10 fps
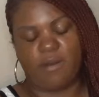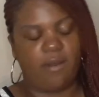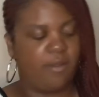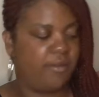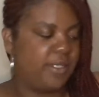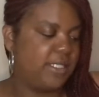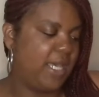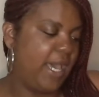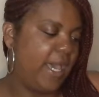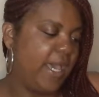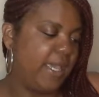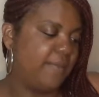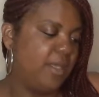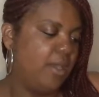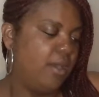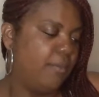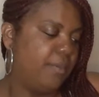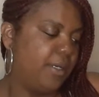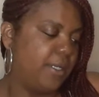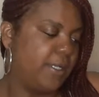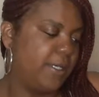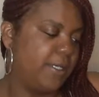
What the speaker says: all the time. But